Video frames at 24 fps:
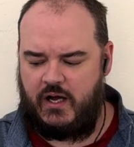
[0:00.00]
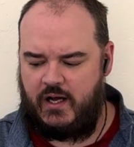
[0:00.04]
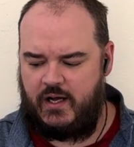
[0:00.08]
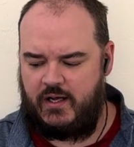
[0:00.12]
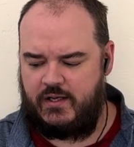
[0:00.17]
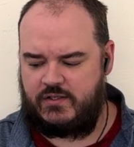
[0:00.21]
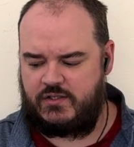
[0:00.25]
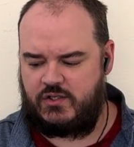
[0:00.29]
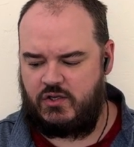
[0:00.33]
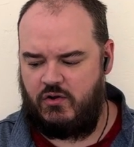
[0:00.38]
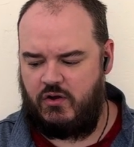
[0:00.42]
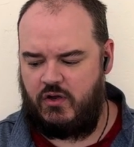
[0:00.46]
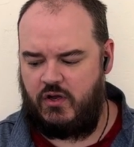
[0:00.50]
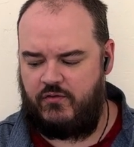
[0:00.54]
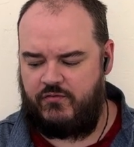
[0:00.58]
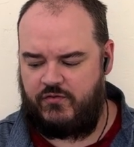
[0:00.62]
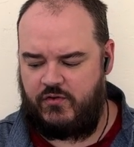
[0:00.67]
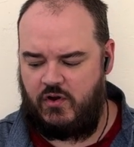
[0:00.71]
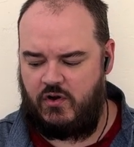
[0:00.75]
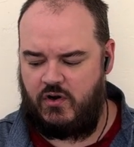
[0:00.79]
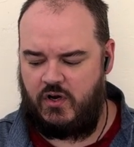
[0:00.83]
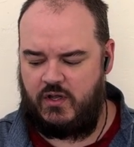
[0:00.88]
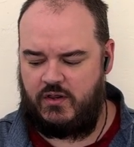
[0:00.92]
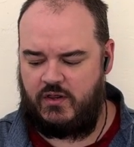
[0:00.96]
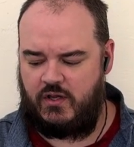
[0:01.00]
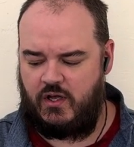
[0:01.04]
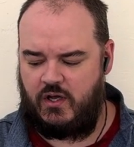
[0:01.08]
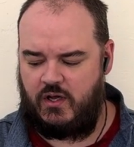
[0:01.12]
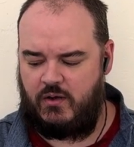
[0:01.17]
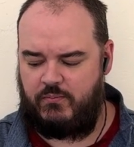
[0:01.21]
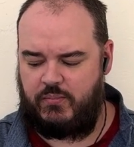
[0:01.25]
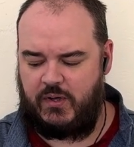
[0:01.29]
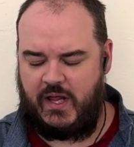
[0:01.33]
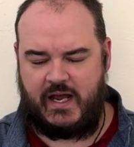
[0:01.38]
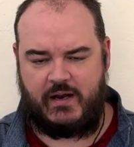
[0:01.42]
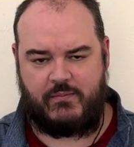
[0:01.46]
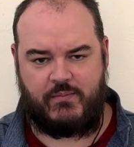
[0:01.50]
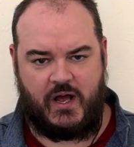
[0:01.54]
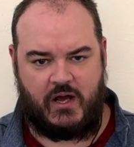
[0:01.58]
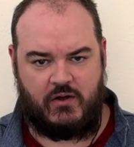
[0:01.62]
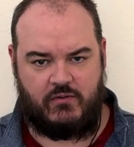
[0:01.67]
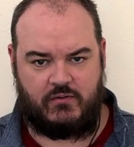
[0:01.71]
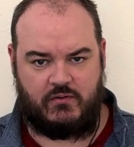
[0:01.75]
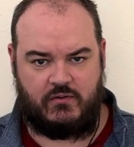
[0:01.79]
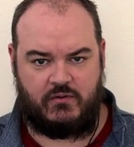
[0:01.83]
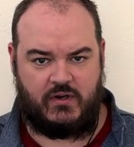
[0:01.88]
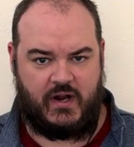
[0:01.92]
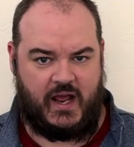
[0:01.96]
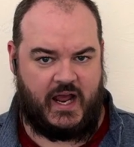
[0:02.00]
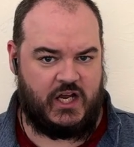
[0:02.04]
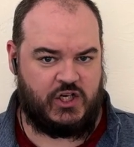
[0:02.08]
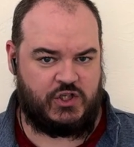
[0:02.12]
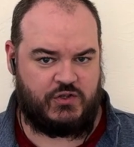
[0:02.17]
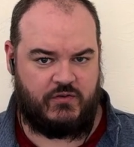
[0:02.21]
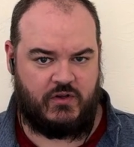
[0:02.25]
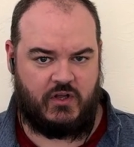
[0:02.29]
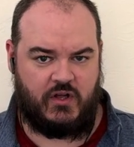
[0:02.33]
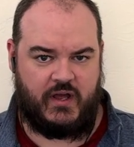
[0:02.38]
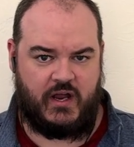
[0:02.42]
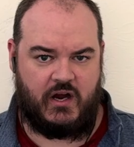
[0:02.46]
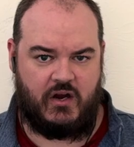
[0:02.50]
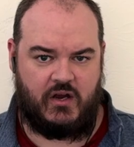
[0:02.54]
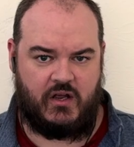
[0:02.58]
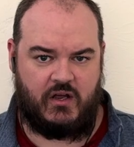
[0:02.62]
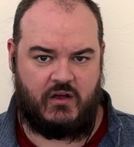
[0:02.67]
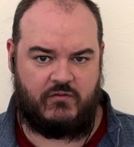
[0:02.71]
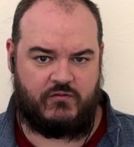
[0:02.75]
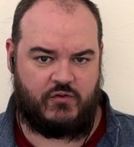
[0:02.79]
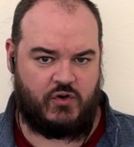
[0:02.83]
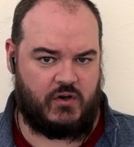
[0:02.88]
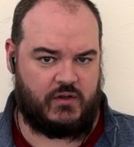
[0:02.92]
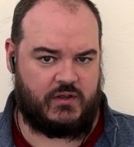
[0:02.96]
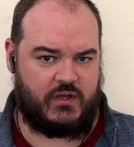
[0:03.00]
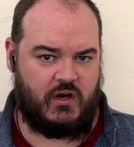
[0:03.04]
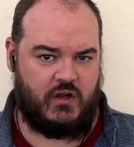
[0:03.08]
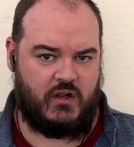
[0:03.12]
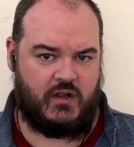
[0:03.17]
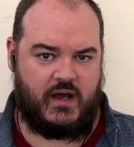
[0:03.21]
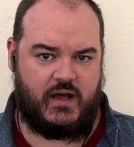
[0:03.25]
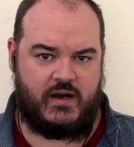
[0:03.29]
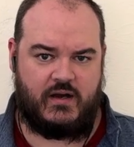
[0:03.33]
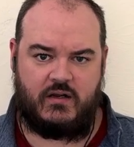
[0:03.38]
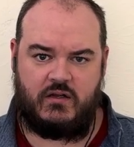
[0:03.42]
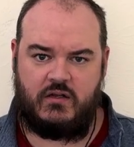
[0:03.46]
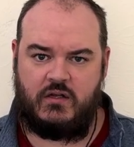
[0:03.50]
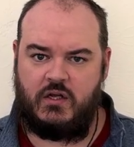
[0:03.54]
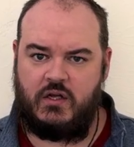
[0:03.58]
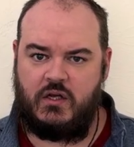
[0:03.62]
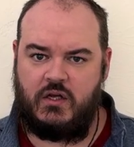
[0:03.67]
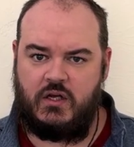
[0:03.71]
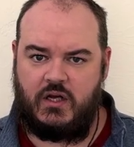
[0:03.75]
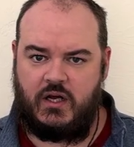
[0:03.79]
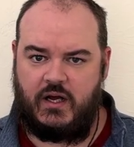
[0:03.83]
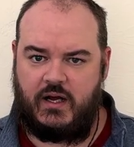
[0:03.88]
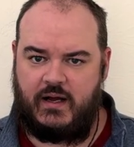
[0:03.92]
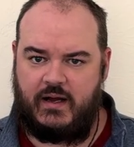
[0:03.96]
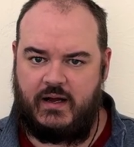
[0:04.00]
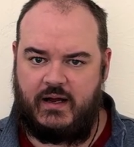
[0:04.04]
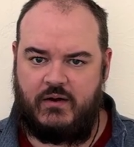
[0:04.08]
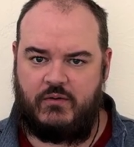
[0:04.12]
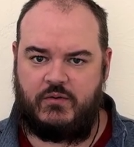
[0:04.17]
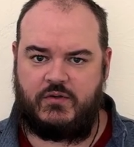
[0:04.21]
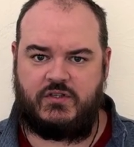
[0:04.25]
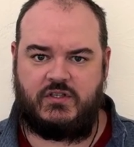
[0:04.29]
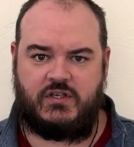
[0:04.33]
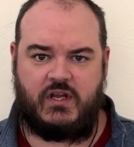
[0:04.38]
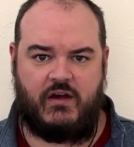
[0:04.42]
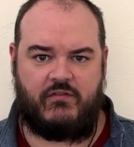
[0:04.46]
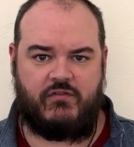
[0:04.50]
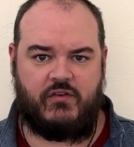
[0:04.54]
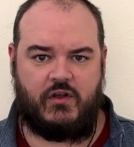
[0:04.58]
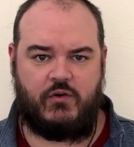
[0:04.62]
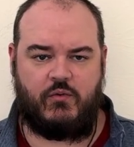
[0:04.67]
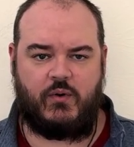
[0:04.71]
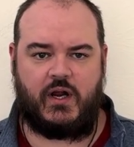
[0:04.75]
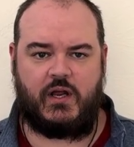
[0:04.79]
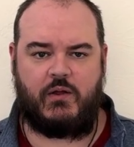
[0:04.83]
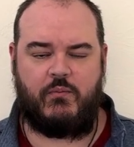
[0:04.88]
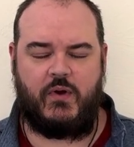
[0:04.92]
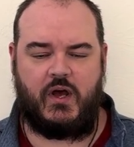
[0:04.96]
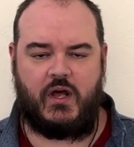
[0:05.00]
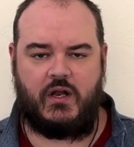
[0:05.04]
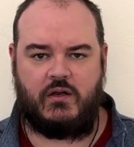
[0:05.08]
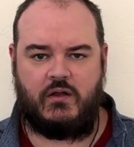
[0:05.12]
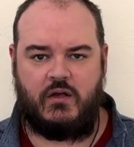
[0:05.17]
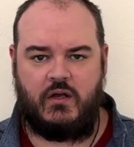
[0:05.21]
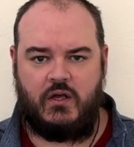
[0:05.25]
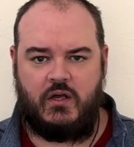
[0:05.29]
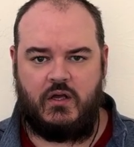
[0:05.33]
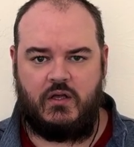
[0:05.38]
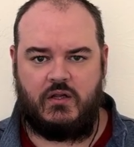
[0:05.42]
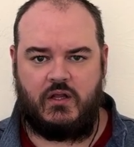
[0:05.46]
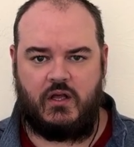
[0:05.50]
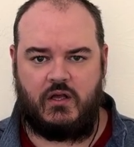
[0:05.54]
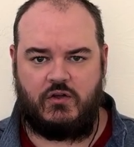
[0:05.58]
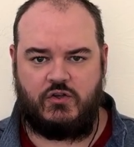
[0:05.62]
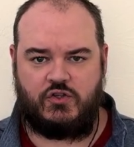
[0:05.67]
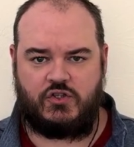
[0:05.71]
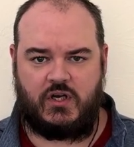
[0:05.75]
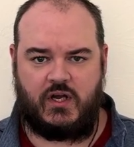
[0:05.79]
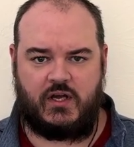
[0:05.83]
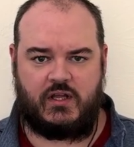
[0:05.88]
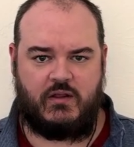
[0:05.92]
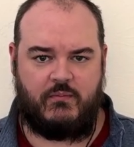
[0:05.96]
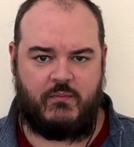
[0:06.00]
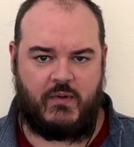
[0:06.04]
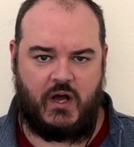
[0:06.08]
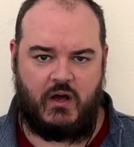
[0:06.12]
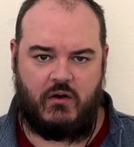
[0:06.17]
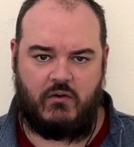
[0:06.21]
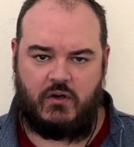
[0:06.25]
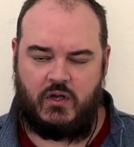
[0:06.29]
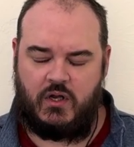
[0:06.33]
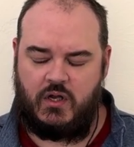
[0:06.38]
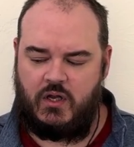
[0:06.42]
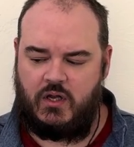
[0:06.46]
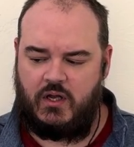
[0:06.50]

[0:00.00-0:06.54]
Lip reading: So if you're in the Black Mountain, Asheville area of North Carolina, I would definitely recommend that you check them out.